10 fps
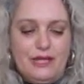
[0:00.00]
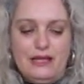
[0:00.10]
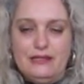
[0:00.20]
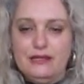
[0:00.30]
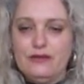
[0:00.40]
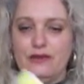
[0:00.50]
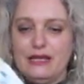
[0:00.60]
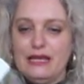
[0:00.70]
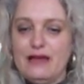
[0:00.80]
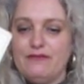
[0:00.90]
and here i
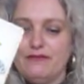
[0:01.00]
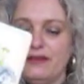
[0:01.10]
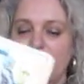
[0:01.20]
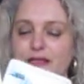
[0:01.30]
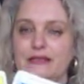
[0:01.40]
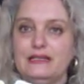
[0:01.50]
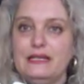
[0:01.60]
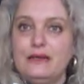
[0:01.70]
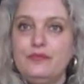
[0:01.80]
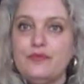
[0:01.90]
have the
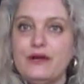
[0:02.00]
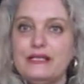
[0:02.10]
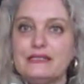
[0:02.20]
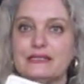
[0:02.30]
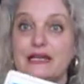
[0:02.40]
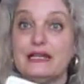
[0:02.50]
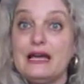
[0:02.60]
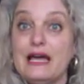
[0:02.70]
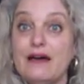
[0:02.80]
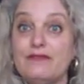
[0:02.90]
Empress and I
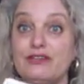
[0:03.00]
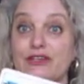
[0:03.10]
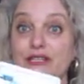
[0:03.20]
have the